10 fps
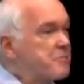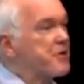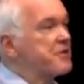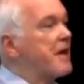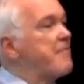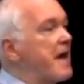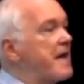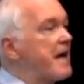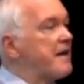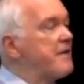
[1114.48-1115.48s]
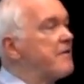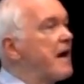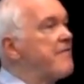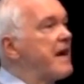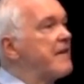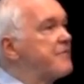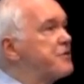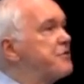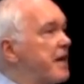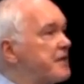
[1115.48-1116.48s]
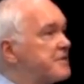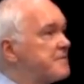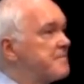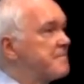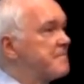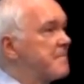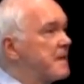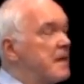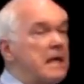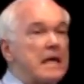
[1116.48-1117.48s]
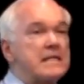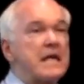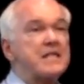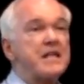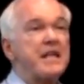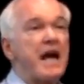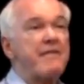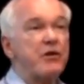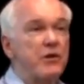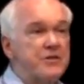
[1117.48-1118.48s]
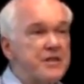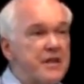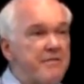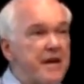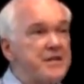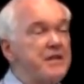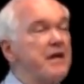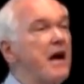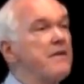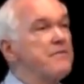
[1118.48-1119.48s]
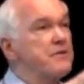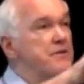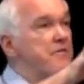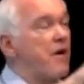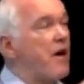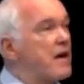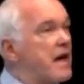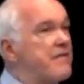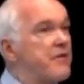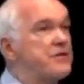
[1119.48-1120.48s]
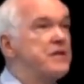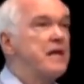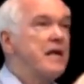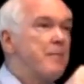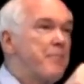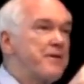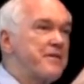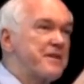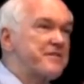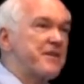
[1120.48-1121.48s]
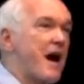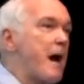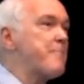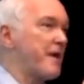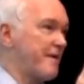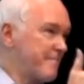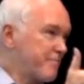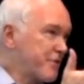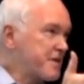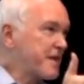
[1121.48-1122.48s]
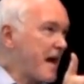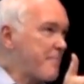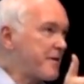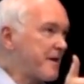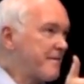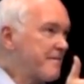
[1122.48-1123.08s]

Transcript: this book that I'm handing out here, I've had for 2 days. It's not to say that I haven't looked at Kaveci. There's an online version. But this copy, print copy,